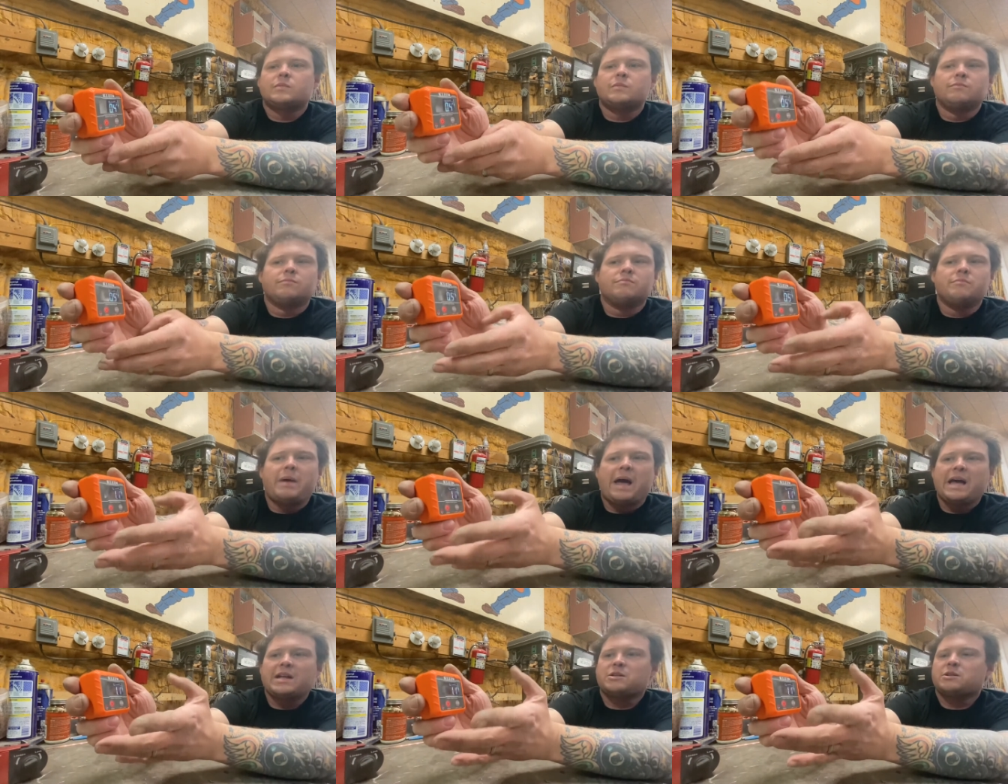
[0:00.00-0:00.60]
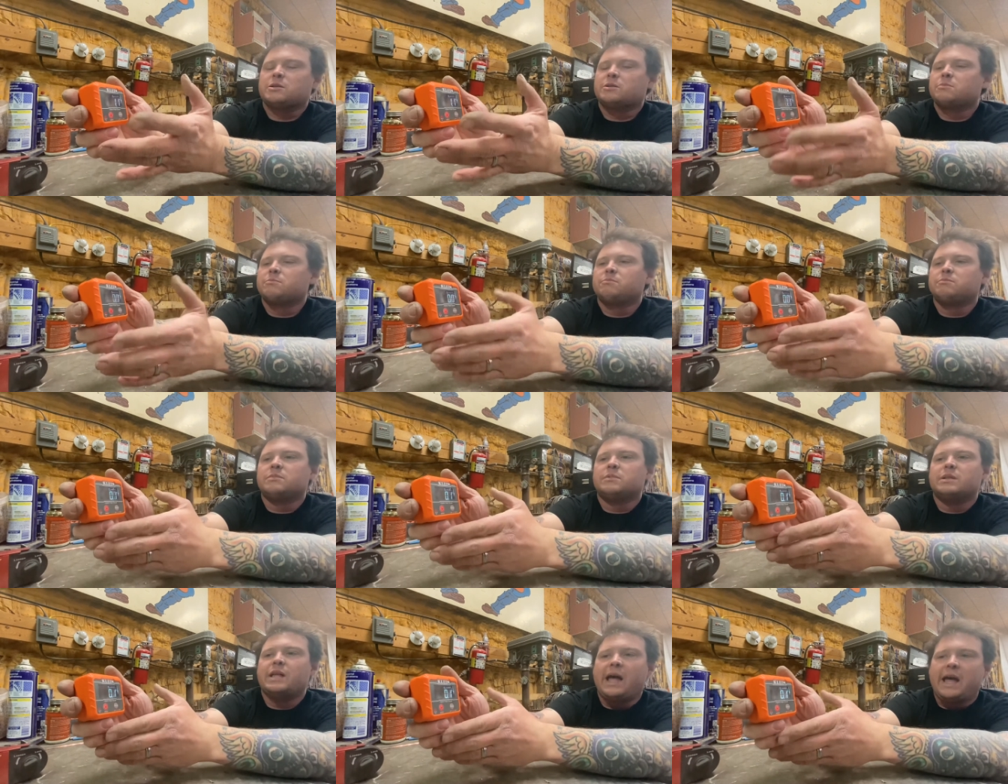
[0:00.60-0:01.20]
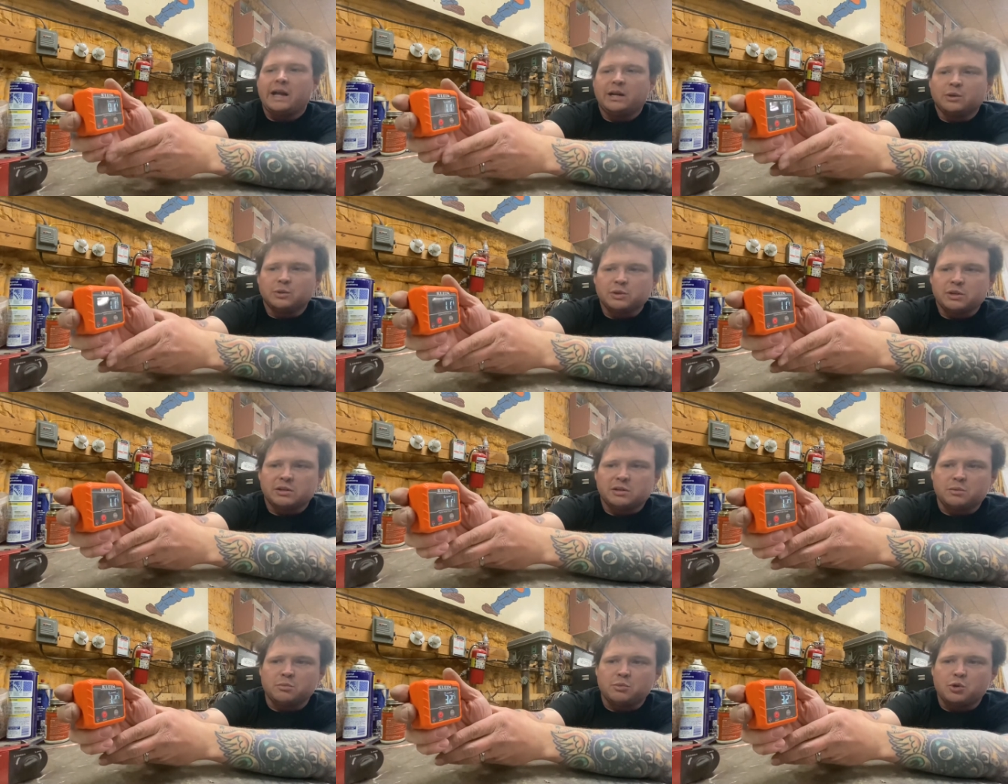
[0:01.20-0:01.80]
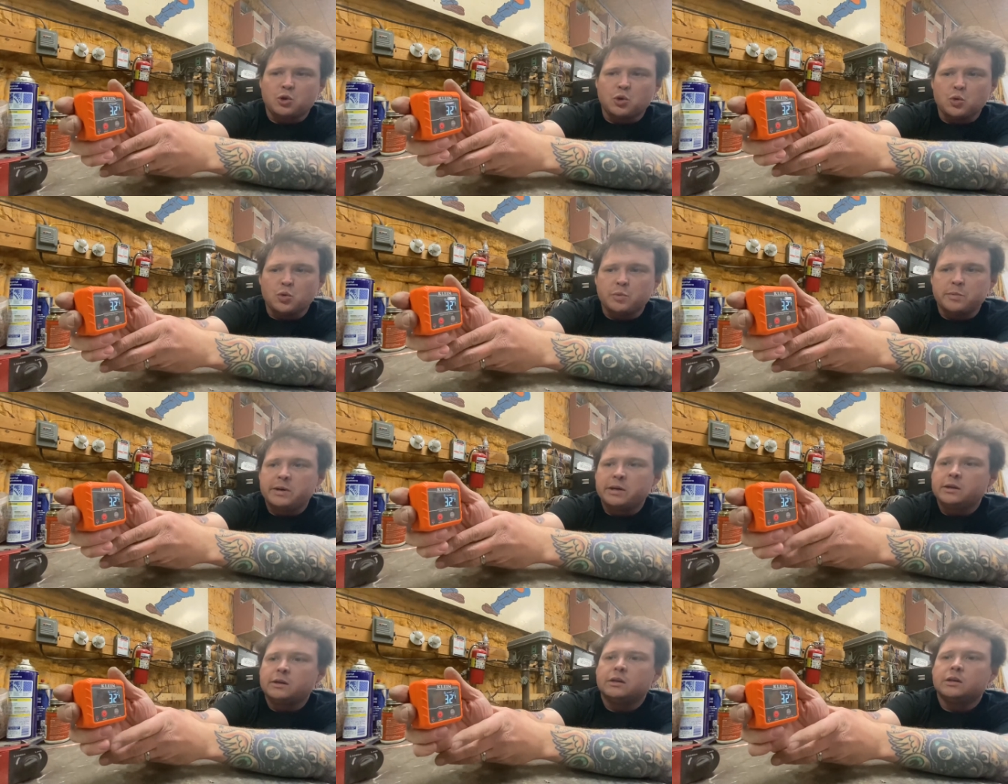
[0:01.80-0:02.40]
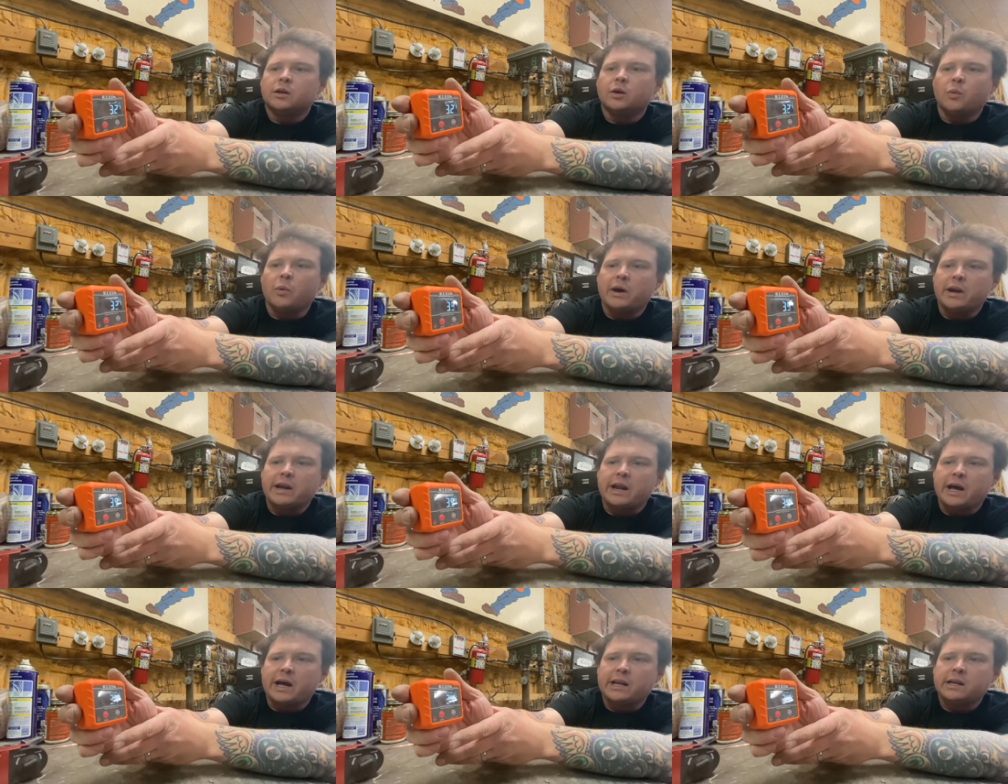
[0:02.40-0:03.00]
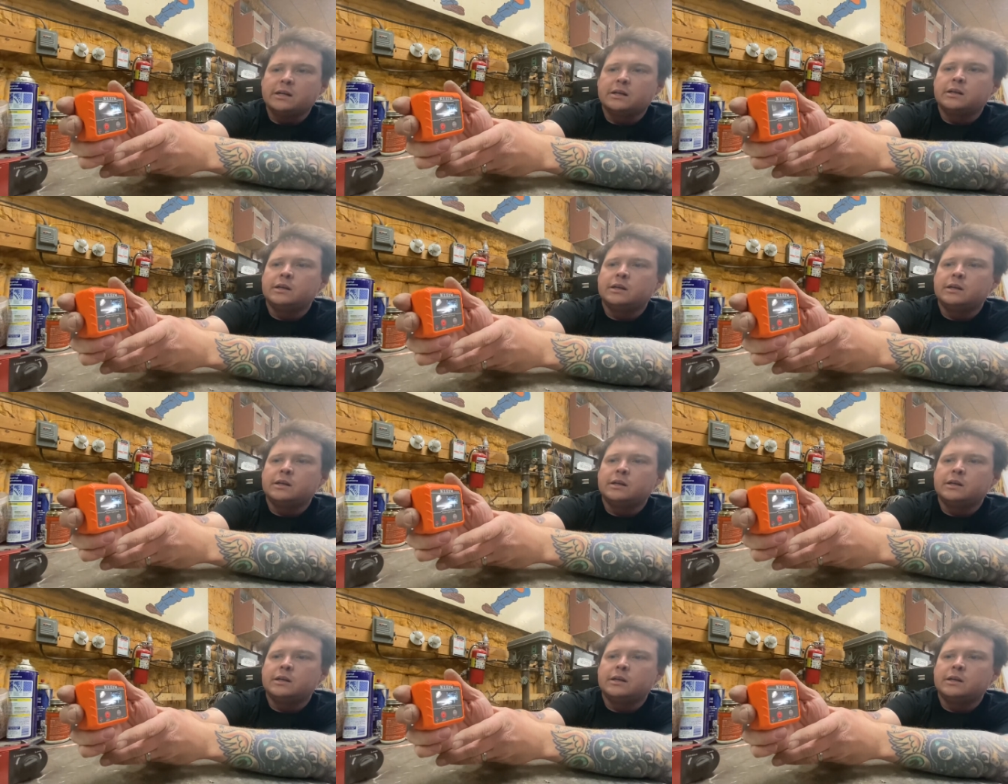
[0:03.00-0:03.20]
match the angles of some tube or whatnot.